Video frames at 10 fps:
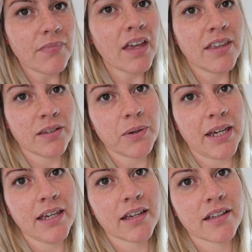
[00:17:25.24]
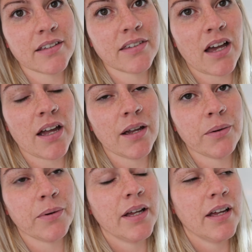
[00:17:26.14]
this week,
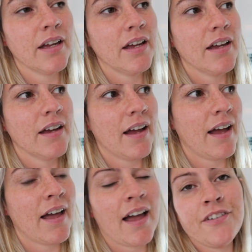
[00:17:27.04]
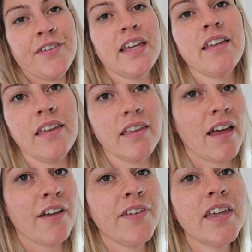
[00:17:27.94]
so I
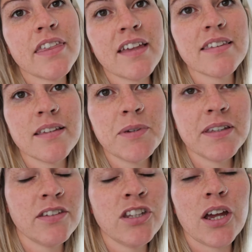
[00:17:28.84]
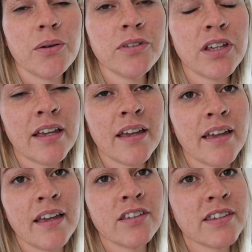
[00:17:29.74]
think that's to be, you know,
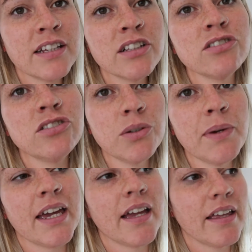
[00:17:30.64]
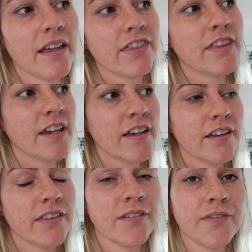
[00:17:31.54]
it's still doing
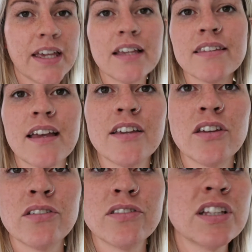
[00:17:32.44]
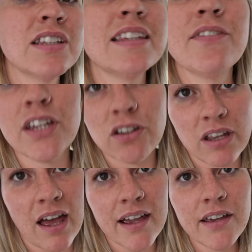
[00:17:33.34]
the things that you're still living your
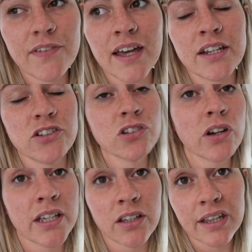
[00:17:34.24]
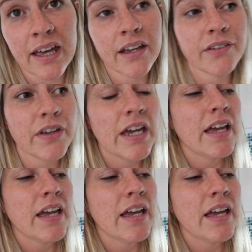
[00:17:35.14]
life and enjoying your life